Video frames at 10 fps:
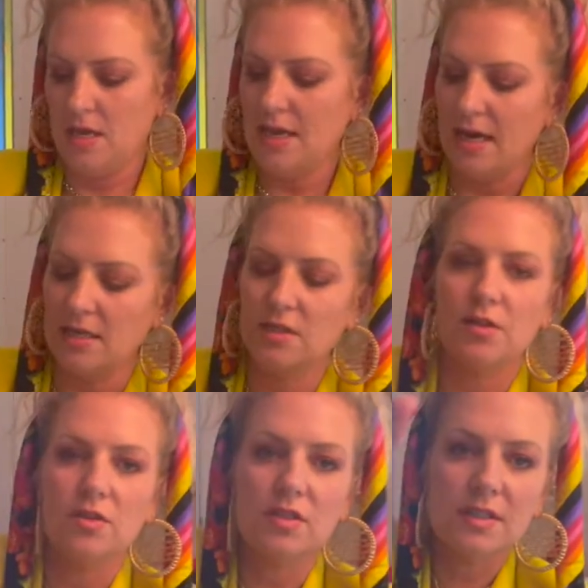Yeah, and so
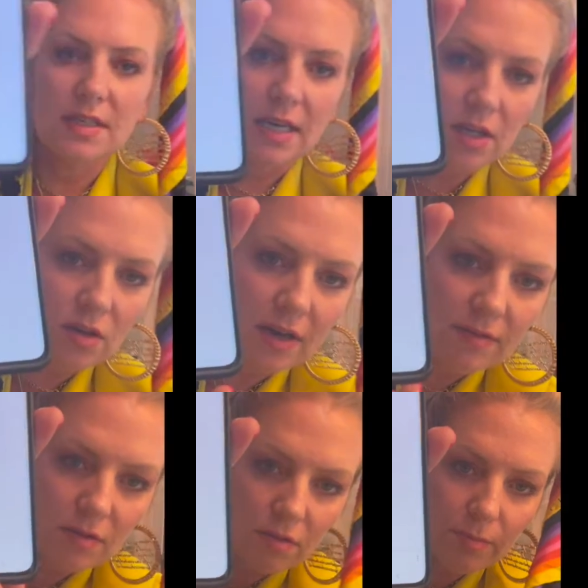you just like, you have a
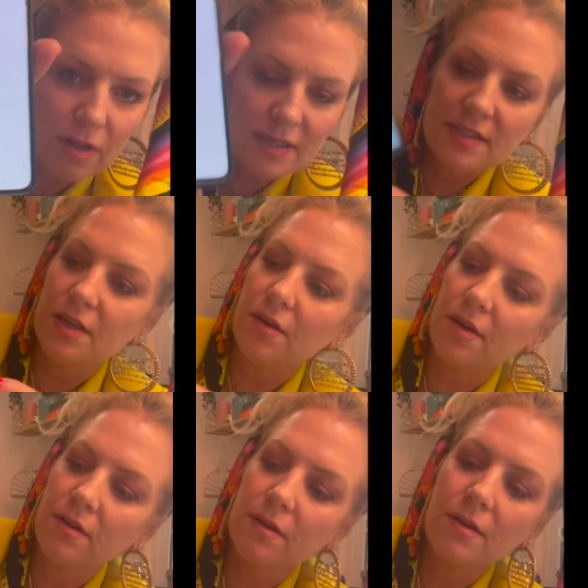little plus
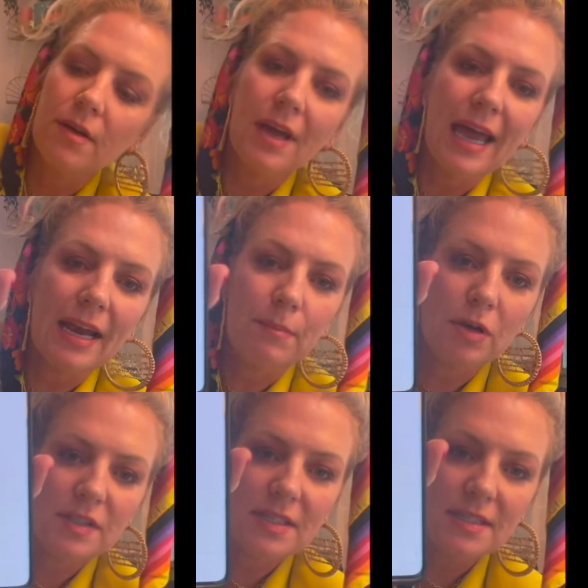here. And
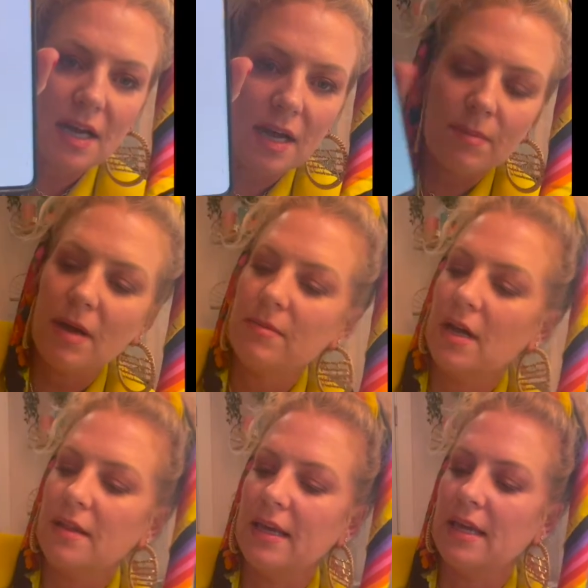most of the time, I'm
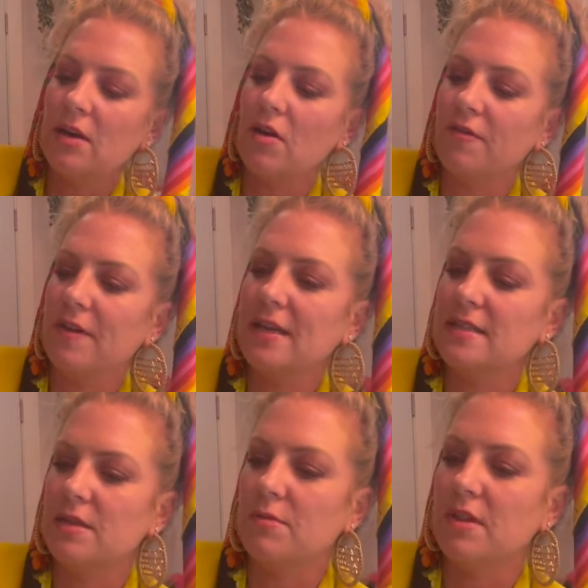not like getting all
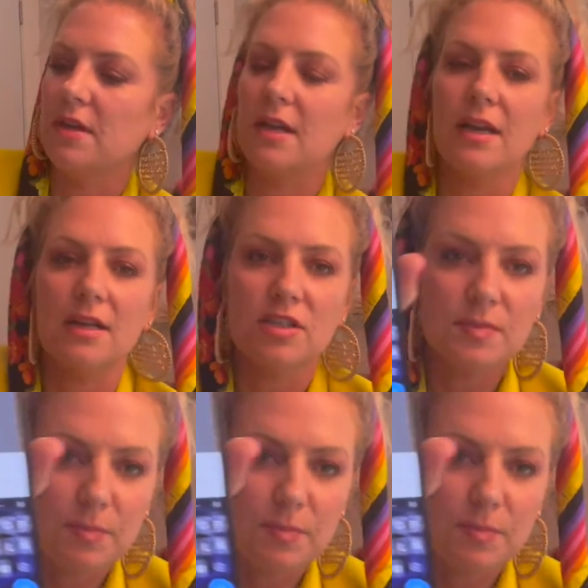fancy with it, and I just